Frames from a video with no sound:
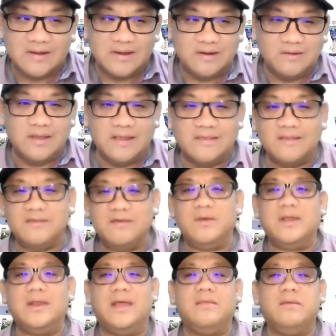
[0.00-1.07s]
in such a
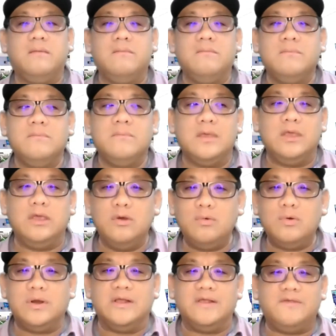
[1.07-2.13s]
way that you
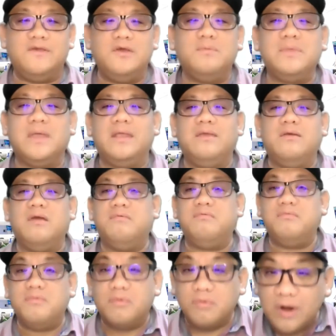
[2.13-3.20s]
would assume that you have
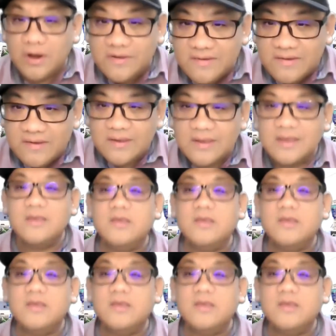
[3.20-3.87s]
reached